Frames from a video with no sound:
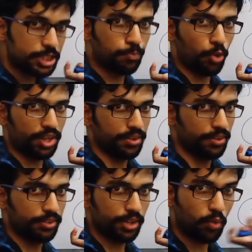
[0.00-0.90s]

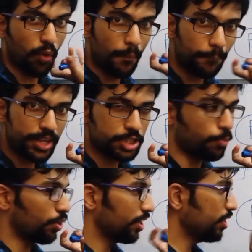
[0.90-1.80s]
protein
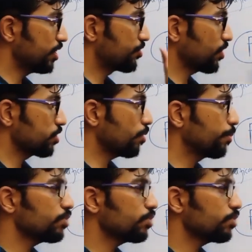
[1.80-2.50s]
is transformed